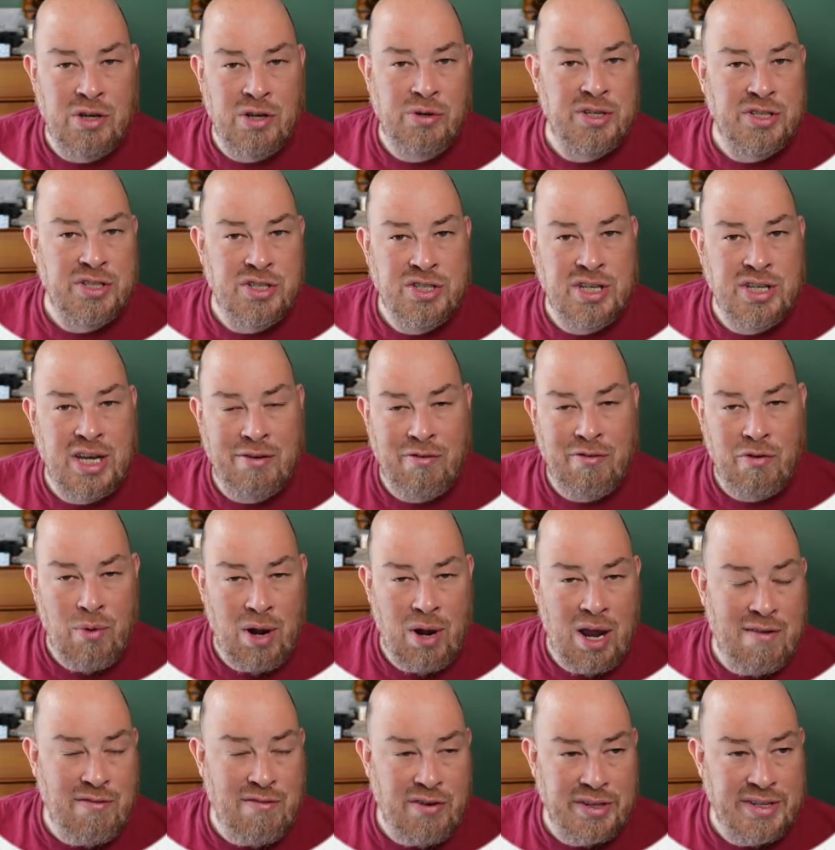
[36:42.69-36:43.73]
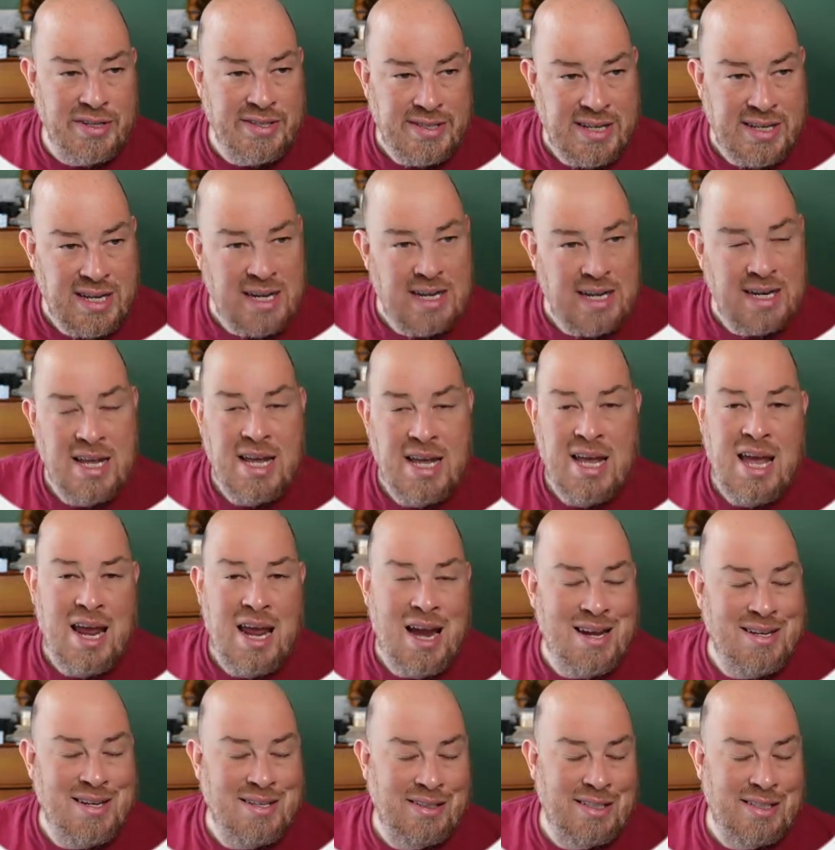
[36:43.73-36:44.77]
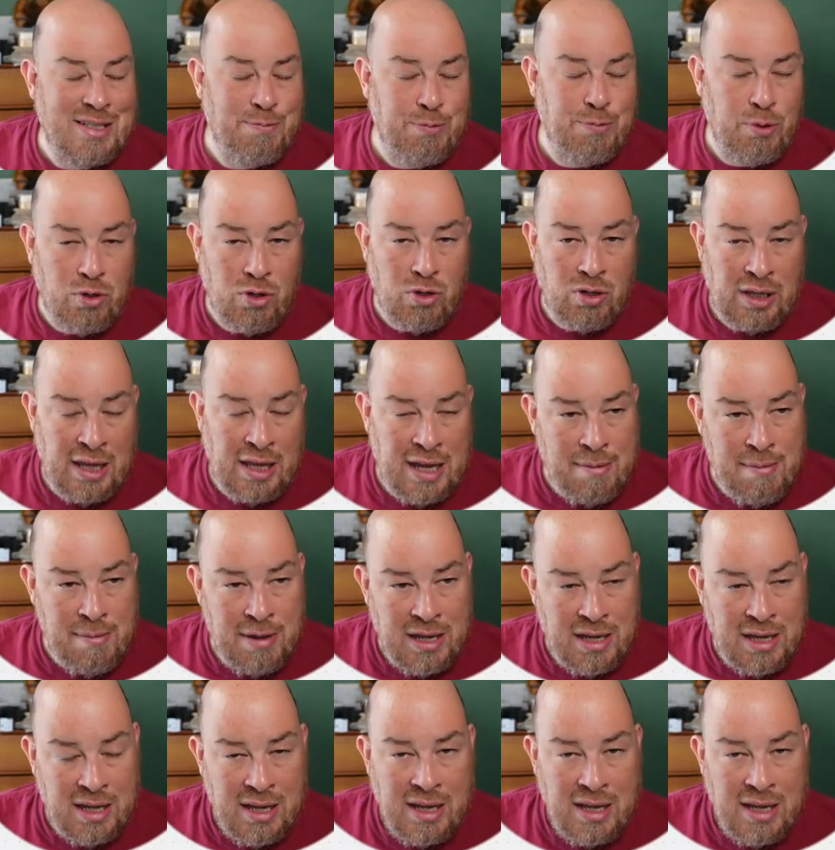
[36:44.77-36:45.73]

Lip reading: He's just kind of arrived on the scene, and he's at least proclaiming